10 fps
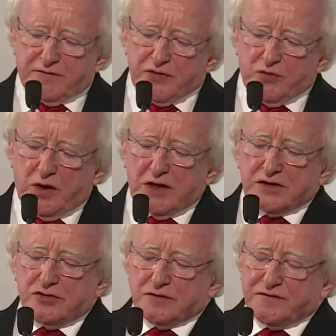from the
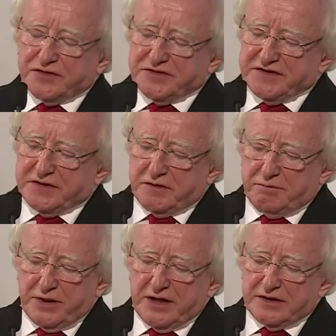World Conference here
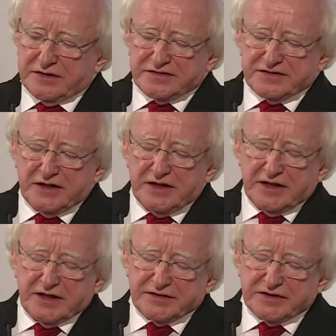in Paris
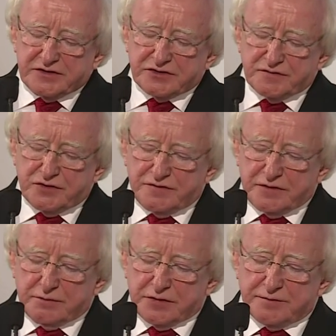at the end of
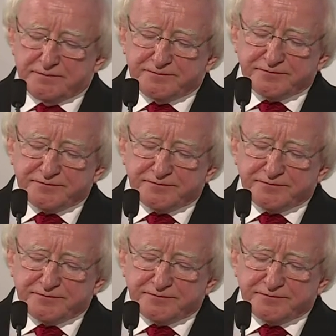November.